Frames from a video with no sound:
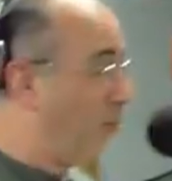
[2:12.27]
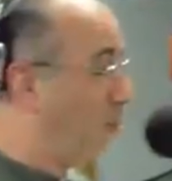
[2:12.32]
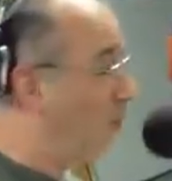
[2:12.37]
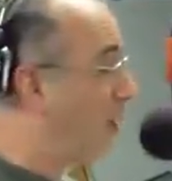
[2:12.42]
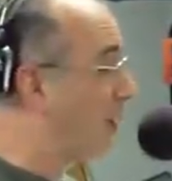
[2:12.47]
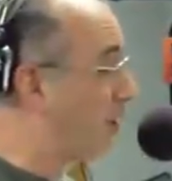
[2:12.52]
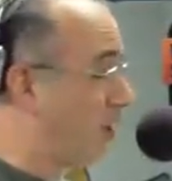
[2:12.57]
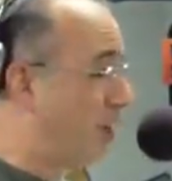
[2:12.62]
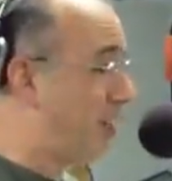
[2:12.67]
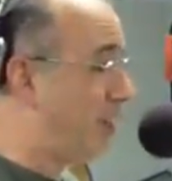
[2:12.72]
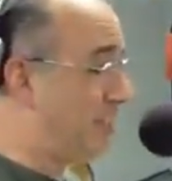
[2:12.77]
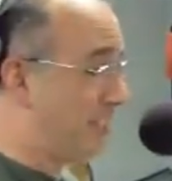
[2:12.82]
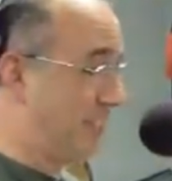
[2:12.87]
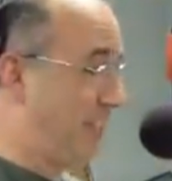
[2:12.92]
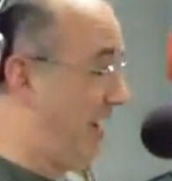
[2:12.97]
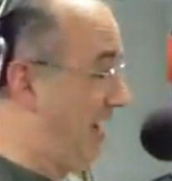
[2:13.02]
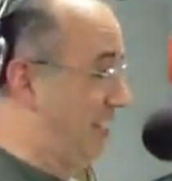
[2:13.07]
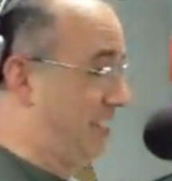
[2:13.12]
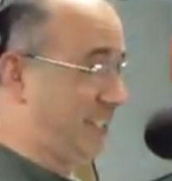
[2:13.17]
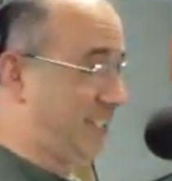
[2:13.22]
What good is
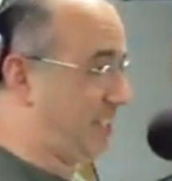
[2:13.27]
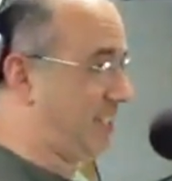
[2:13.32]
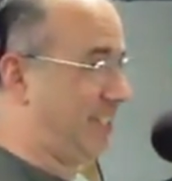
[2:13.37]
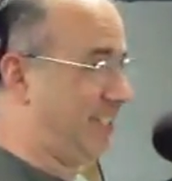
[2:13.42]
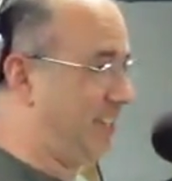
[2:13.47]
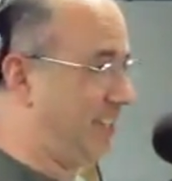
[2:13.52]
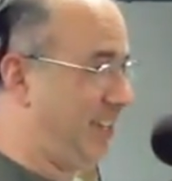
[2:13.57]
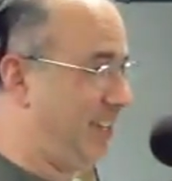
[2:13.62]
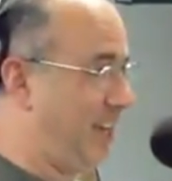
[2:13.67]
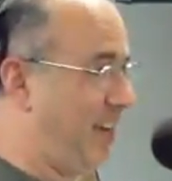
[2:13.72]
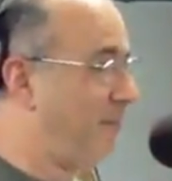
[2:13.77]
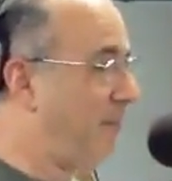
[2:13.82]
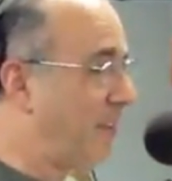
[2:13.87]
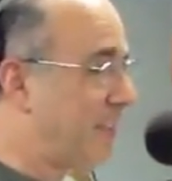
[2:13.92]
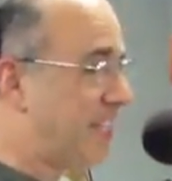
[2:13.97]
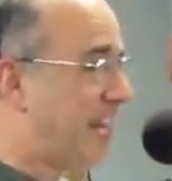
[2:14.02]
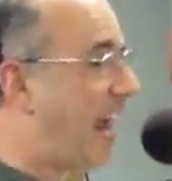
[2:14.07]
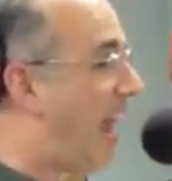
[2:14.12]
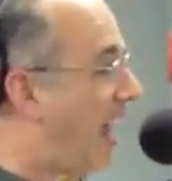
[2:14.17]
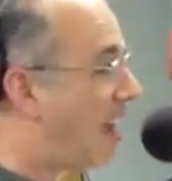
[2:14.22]
this? If
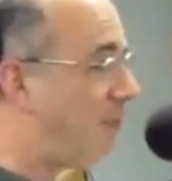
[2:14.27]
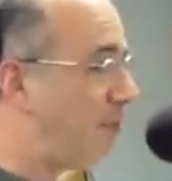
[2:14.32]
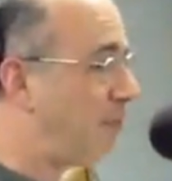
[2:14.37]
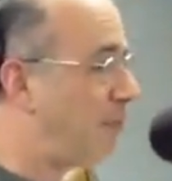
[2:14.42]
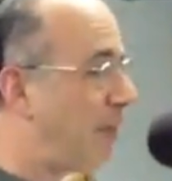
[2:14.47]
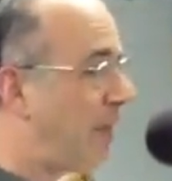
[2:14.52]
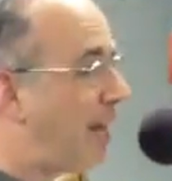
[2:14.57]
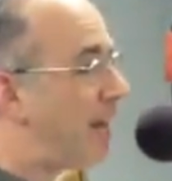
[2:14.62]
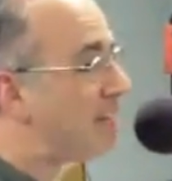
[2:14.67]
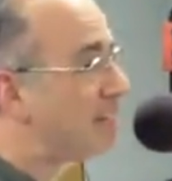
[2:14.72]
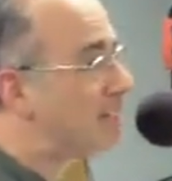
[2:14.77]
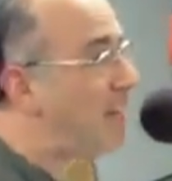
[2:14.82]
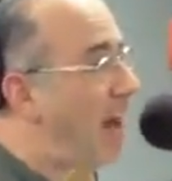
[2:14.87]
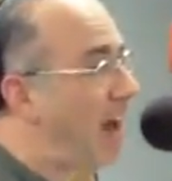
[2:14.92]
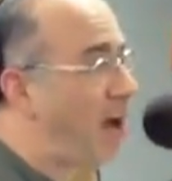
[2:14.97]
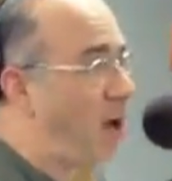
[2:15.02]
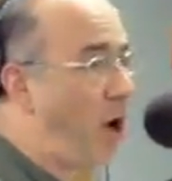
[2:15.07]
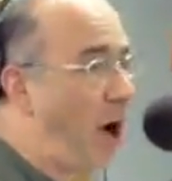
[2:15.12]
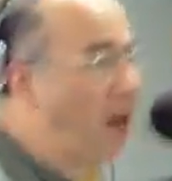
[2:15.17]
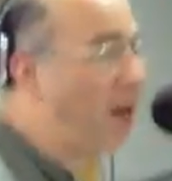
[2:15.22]
it's a half a psi
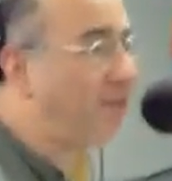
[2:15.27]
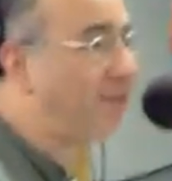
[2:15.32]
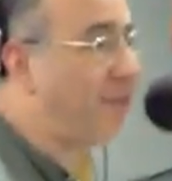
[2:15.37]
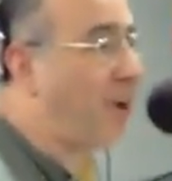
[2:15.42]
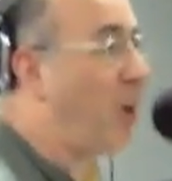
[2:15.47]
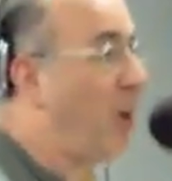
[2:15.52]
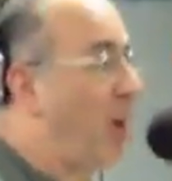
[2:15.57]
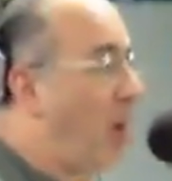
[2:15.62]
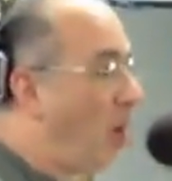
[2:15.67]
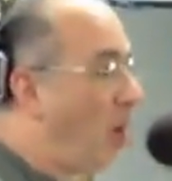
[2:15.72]
off...